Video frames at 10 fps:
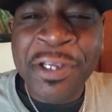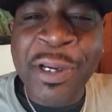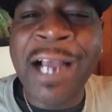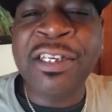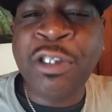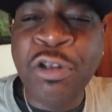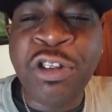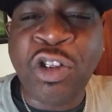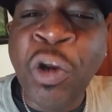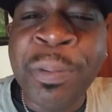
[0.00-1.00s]
You guys are too
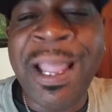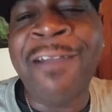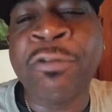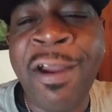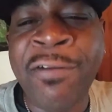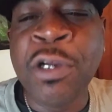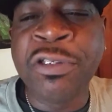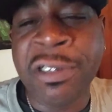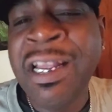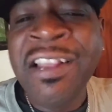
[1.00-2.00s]
stupid to have a
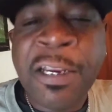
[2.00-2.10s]
revolution.